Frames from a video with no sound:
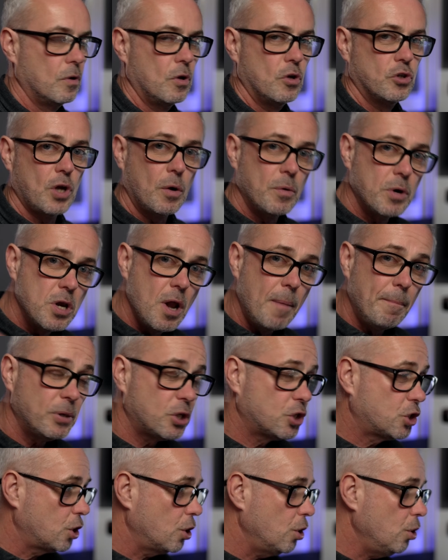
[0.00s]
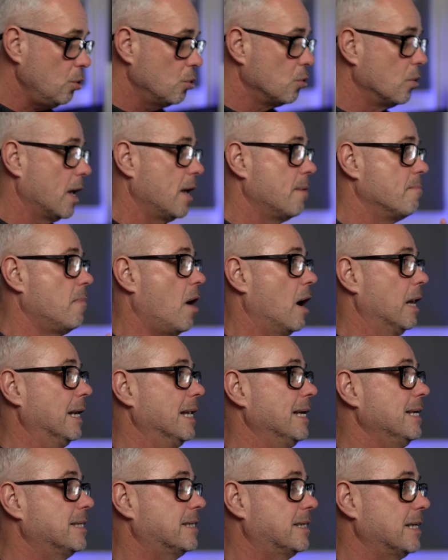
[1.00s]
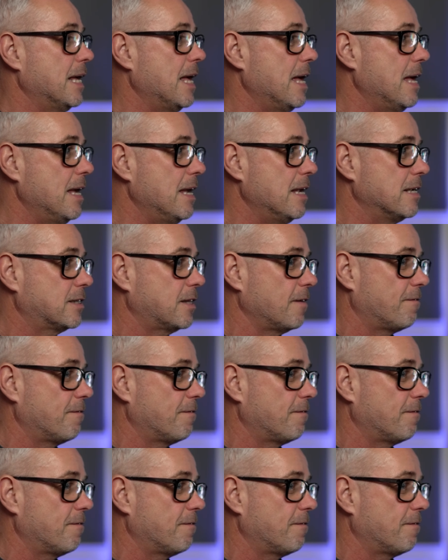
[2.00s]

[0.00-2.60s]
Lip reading: So number two in my list is